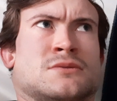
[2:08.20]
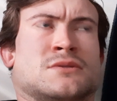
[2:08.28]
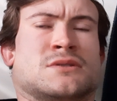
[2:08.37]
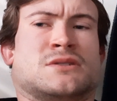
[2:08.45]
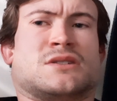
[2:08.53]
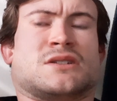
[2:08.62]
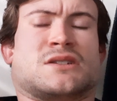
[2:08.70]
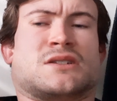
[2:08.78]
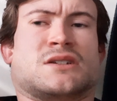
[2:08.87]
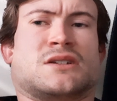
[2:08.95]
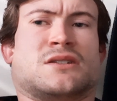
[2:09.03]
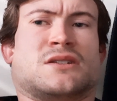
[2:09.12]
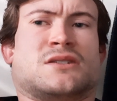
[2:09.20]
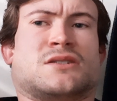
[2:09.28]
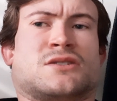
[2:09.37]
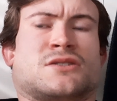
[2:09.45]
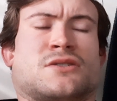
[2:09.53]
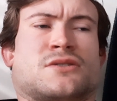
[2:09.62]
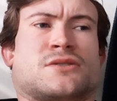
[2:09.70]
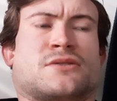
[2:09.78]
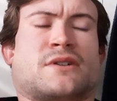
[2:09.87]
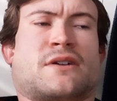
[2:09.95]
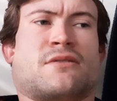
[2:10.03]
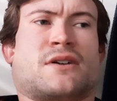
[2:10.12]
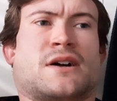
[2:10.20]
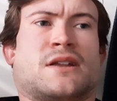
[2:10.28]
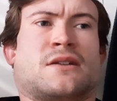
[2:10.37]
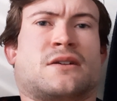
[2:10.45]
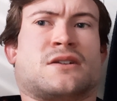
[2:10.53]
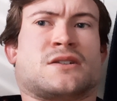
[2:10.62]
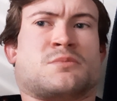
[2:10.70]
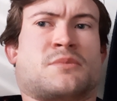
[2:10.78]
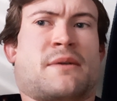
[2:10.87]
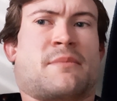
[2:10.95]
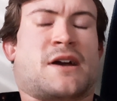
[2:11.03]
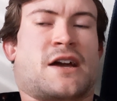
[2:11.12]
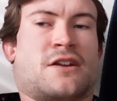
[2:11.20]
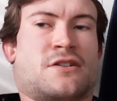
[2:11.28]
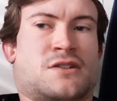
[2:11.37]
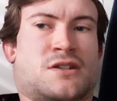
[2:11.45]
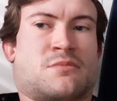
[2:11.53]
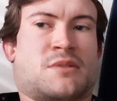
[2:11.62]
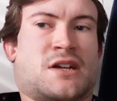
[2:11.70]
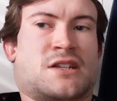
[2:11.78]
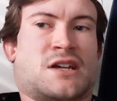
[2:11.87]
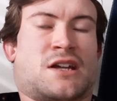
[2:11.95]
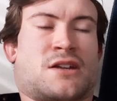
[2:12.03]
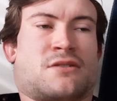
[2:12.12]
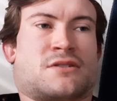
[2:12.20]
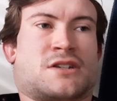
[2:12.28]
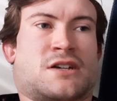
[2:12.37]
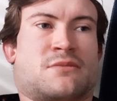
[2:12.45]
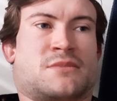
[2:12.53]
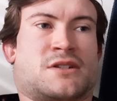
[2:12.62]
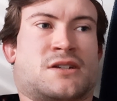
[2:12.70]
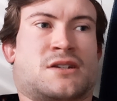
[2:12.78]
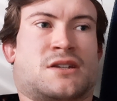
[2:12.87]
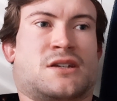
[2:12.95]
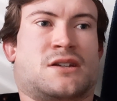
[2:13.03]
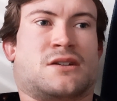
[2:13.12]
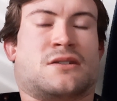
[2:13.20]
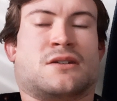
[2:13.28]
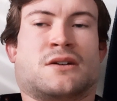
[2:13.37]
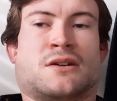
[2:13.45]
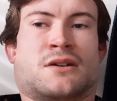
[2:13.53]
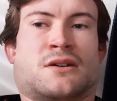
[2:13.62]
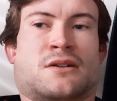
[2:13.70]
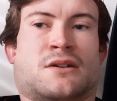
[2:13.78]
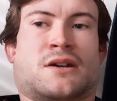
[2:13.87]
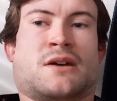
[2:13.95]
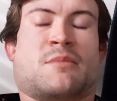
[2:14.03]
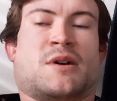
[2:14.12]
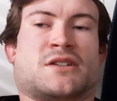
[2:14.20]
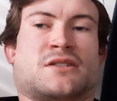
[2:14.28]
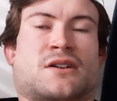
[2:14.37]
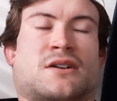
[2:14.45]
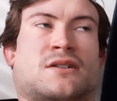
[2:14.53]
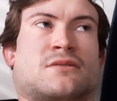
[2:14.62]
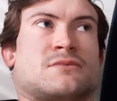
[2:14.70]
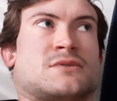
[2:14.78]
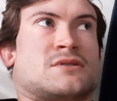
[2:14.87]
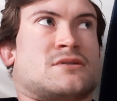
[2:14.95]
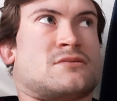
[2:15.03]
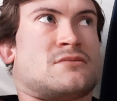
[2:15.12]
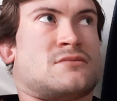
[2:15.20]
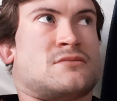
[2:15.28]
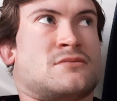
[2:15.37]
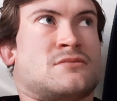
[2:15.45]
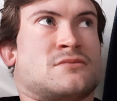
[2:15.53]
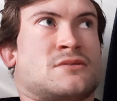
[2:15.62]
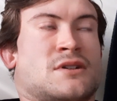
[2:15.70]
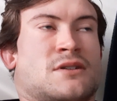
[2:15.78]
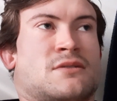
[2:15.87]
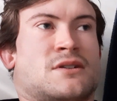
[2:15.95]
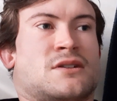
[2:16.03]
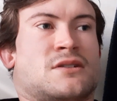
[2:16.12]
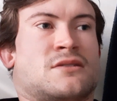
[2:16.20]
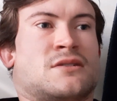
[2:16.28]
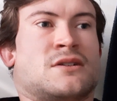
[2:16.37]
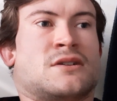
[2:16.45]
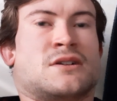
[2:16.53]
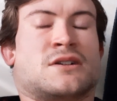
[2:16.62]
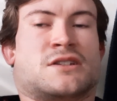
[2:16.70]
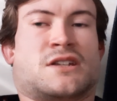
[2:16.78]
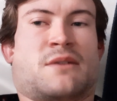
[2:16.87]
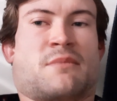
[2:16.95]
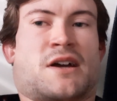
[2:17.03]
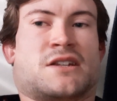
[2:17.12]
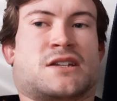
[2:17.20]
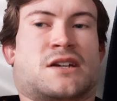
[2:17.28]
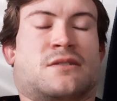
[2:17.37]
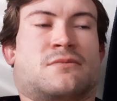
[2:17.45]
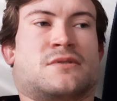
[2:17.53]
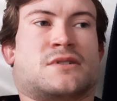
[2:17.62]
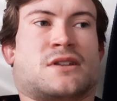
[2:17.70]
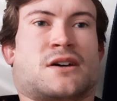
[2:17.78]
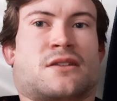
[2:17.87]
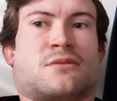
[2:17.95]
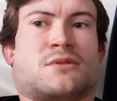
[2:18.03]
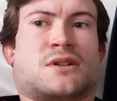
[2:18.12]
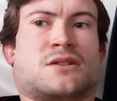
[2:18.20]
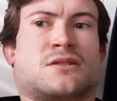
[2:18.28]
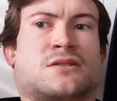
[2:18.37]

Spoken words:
I think that's it. That's just those three, right? Because Premier used to be Techno and Team Sydney, and MSR was that one, and Team 18 was the other one.